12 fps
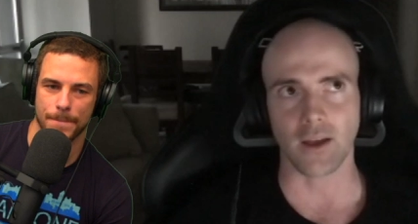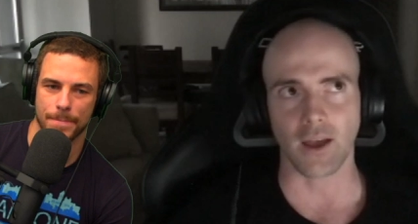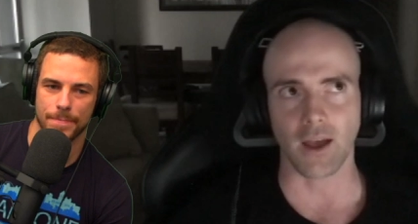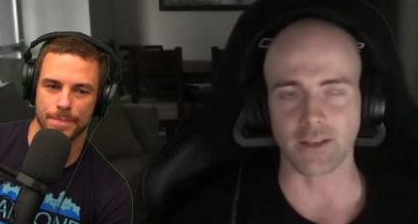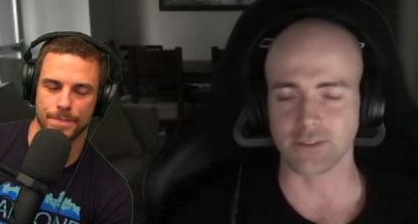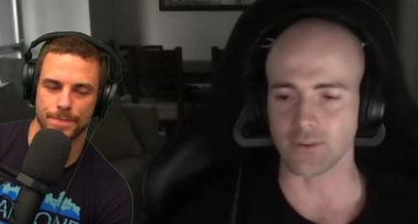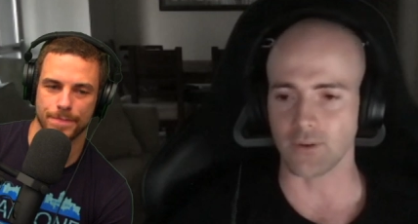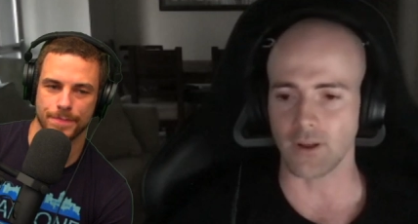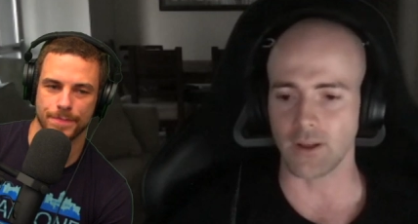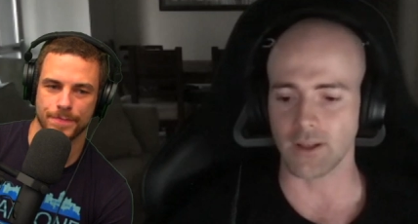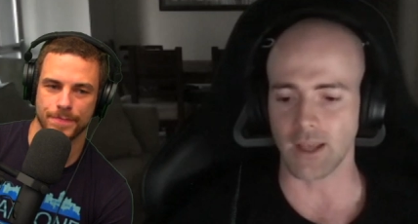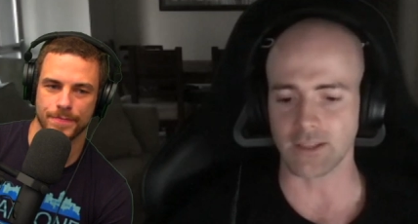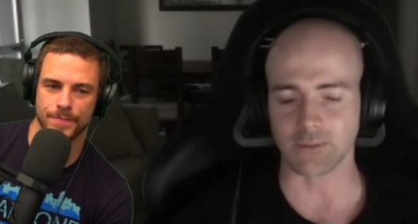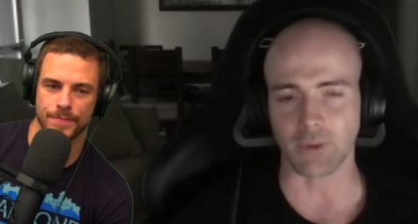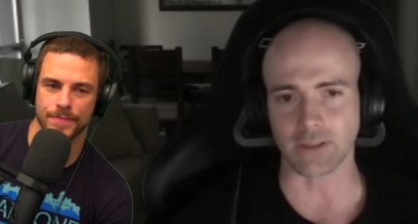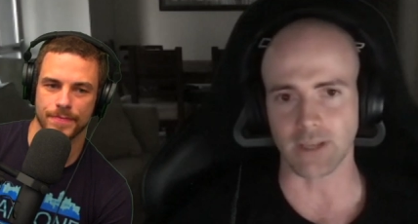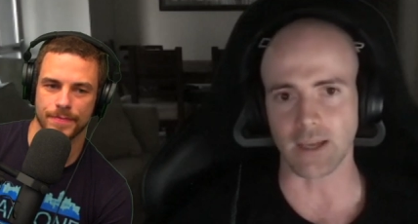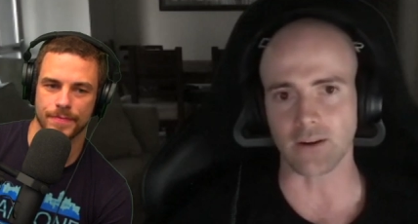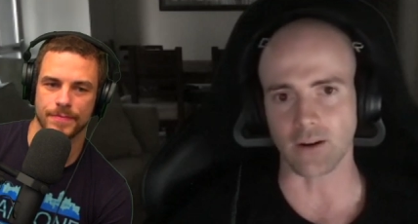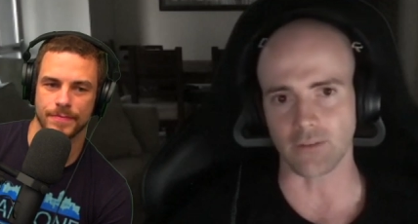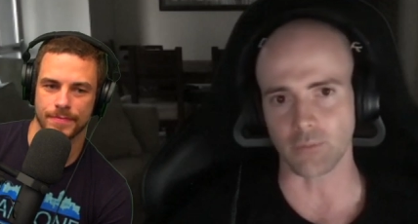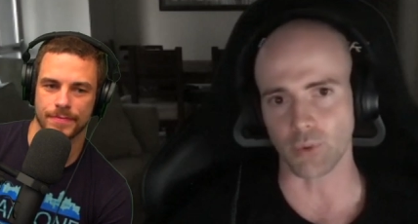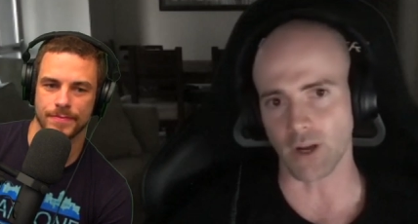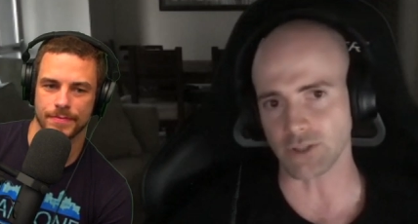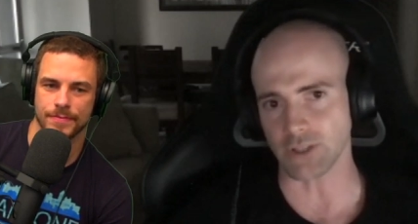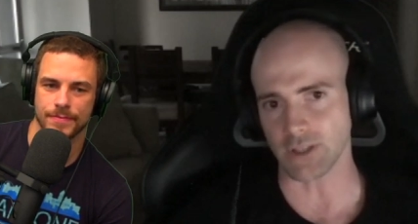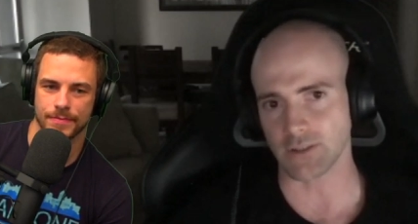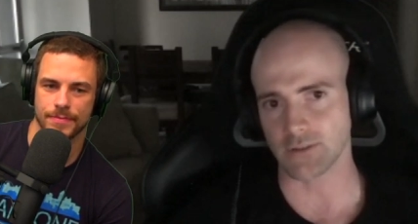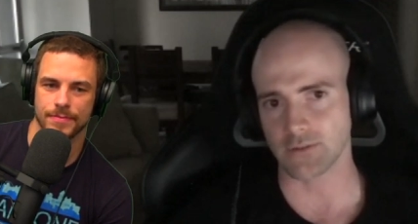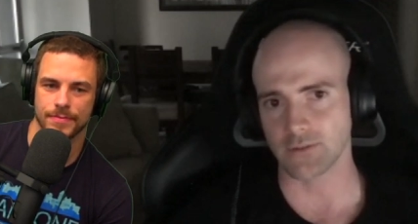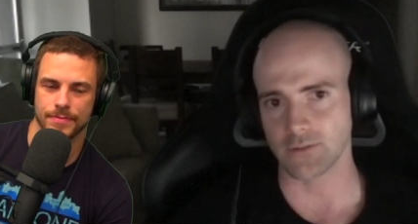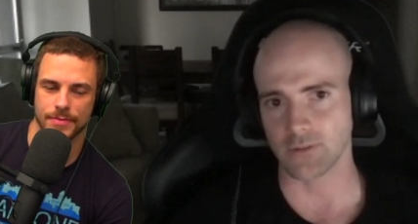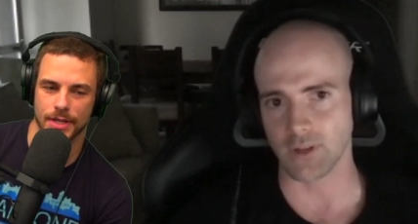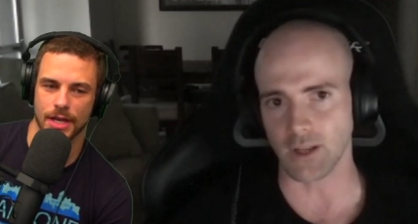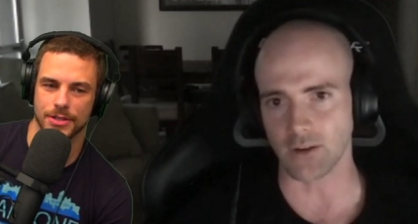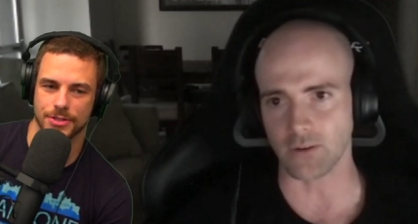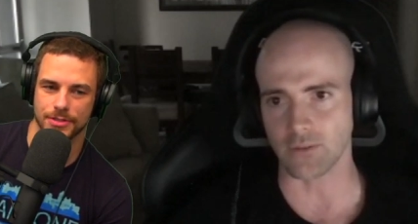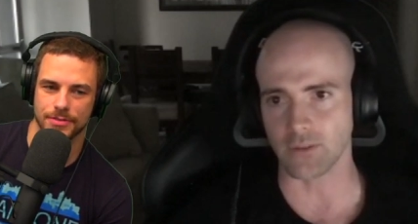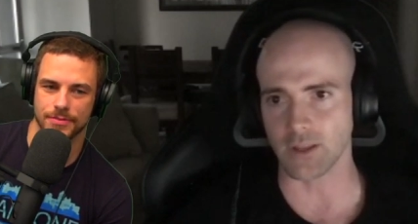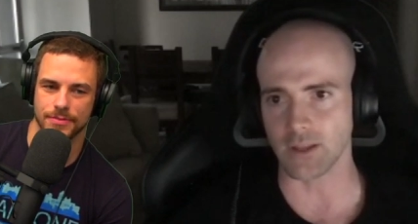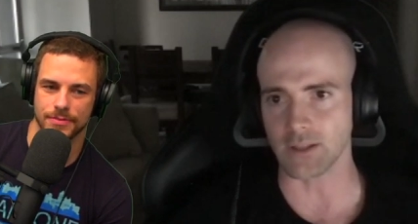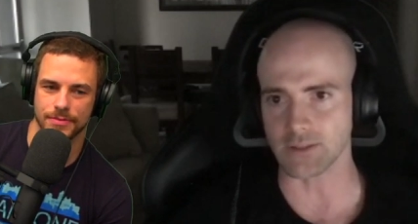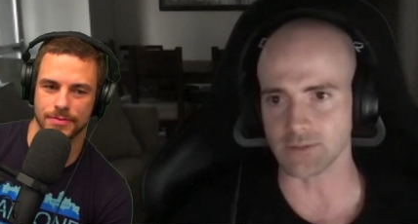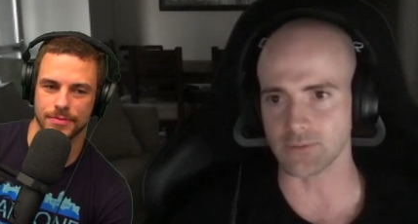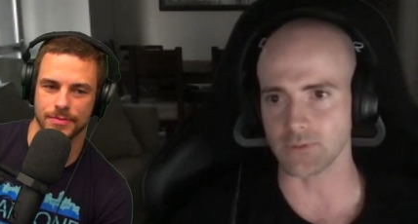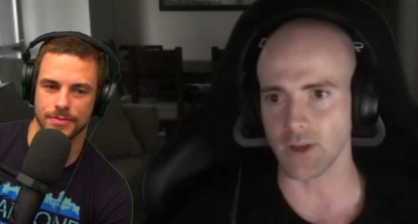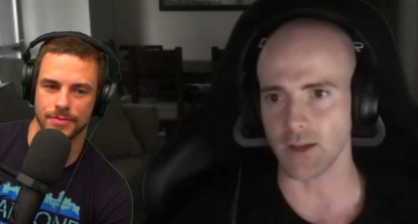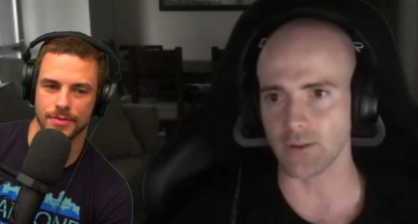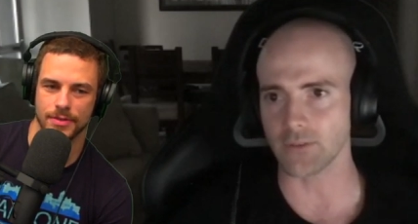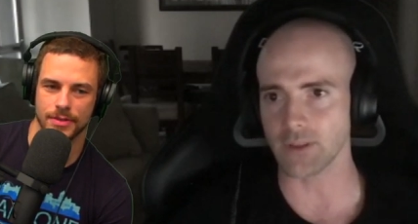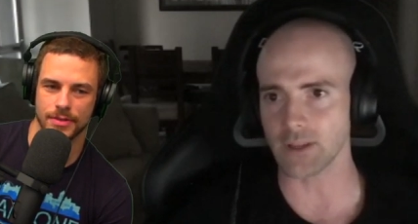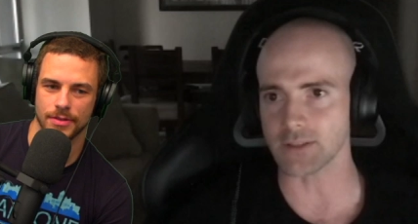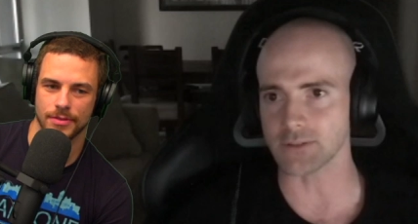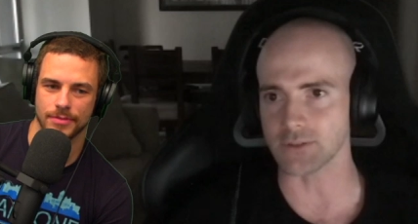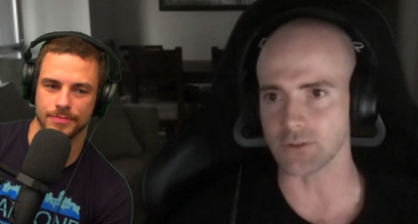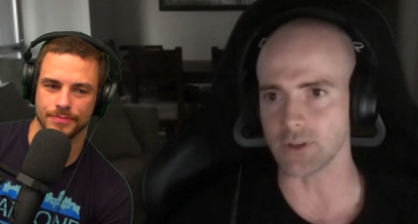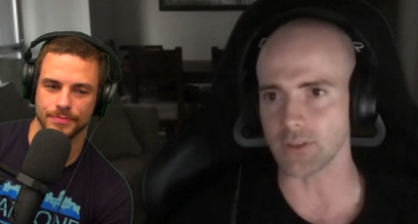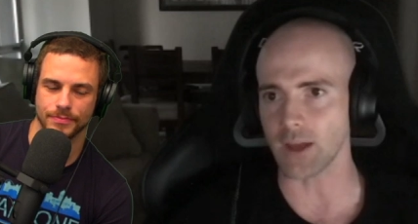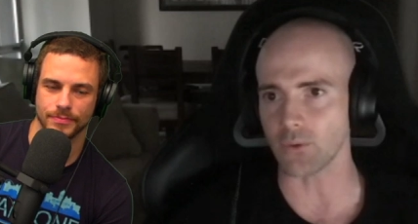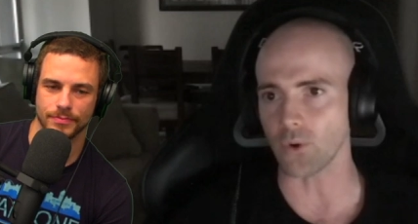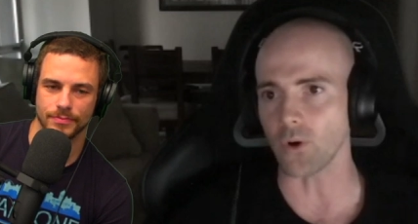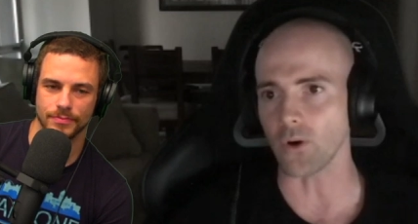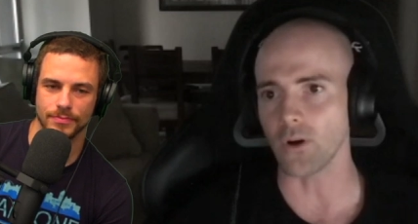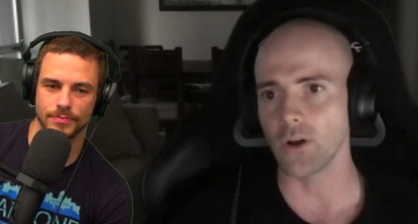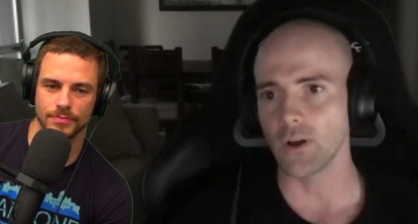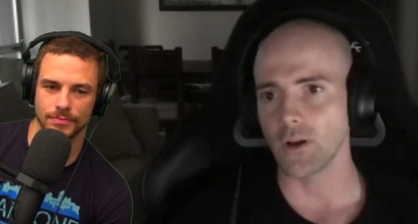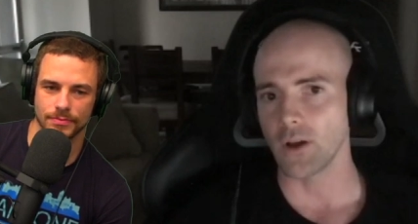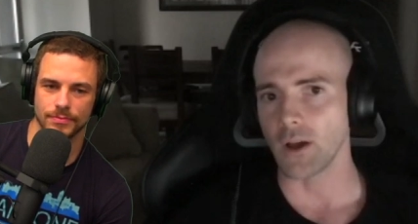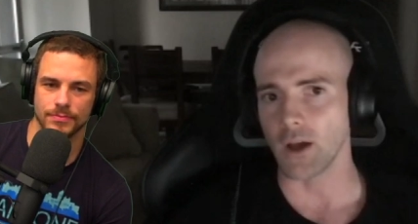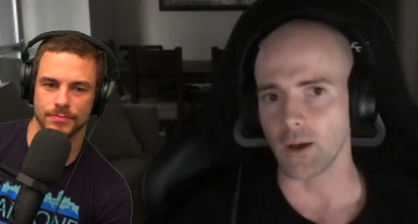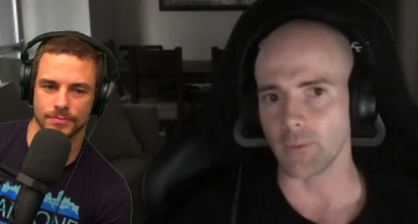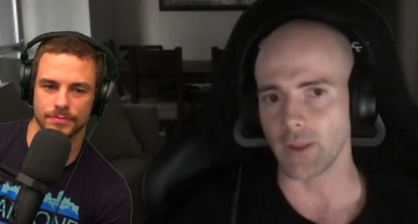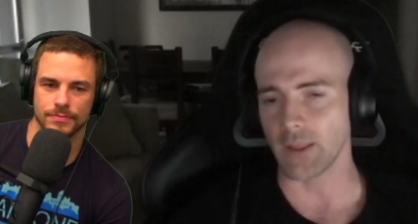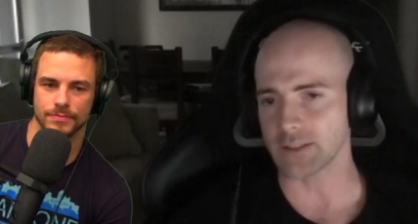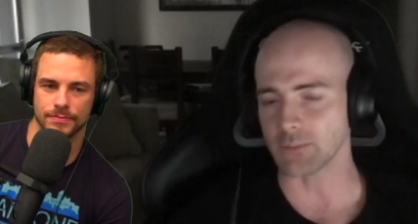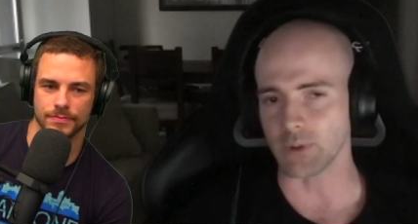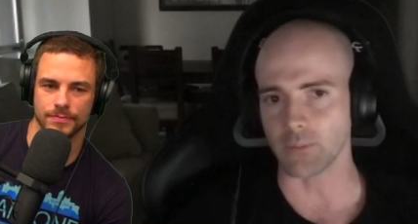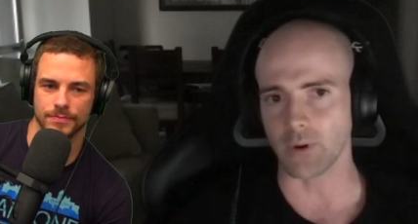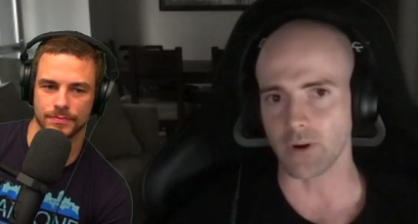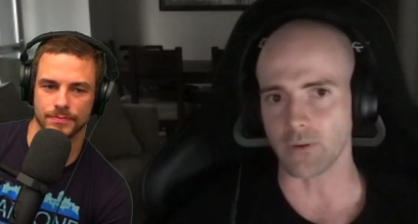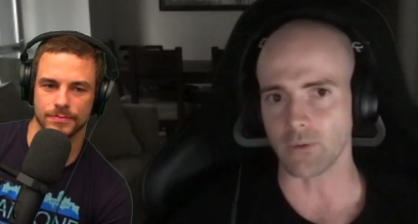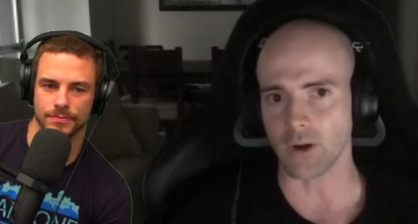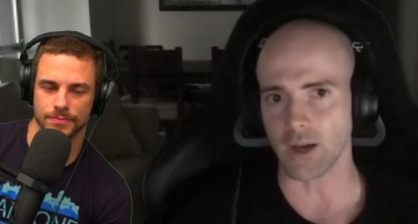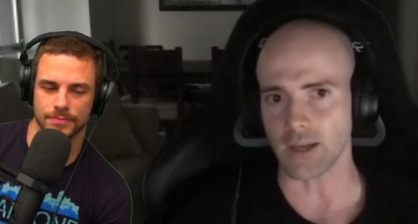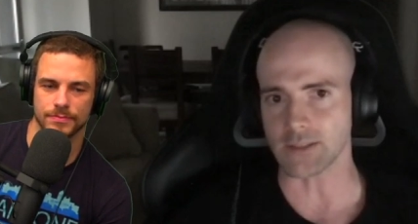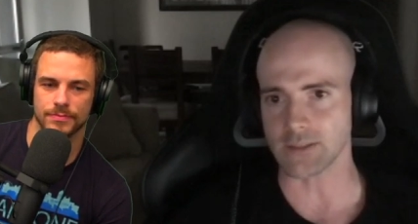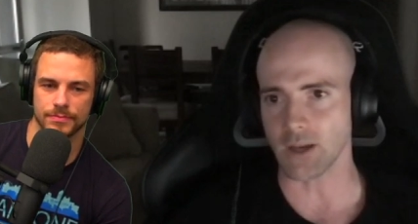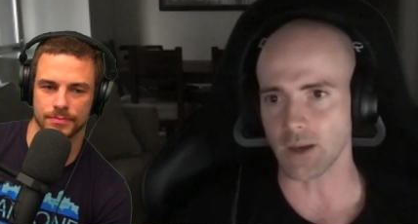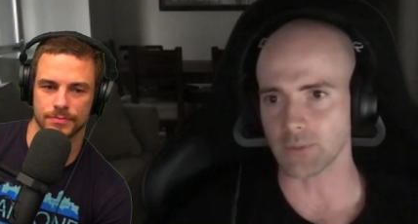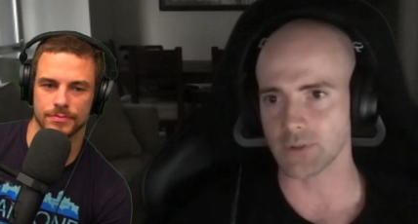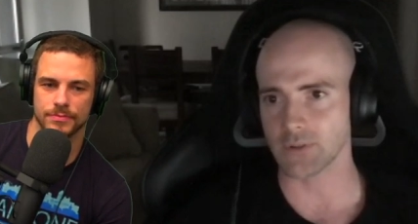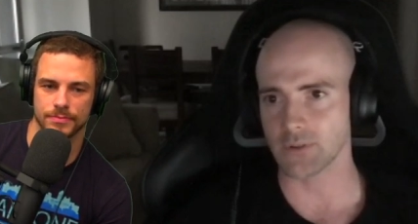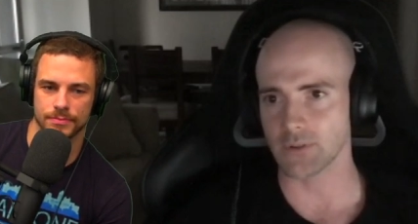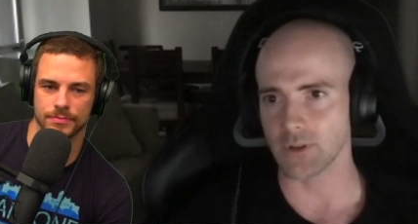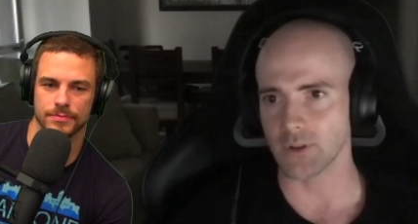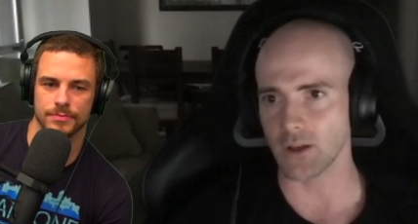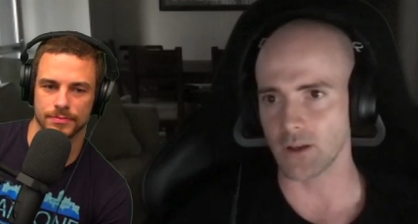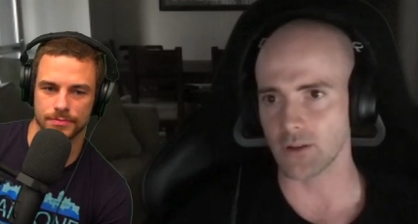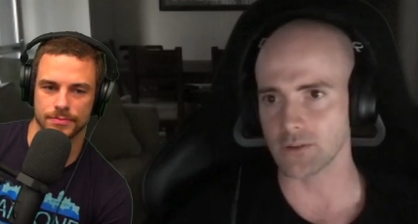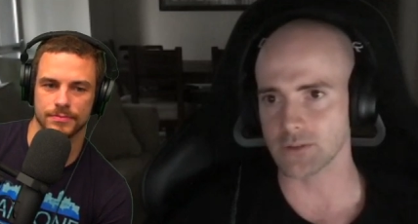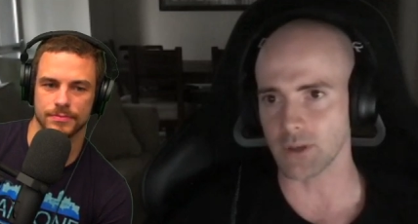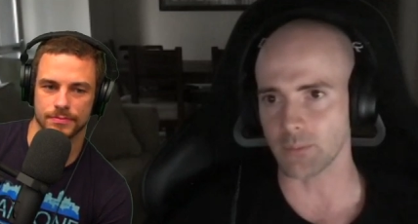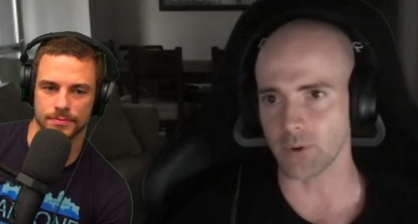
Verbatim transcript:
Speaker 1: as a as a maintainer of a project. Gotcha. I don't think he's I don't think he's doing that role, um, and that's a big part of why I stopped uh, stopped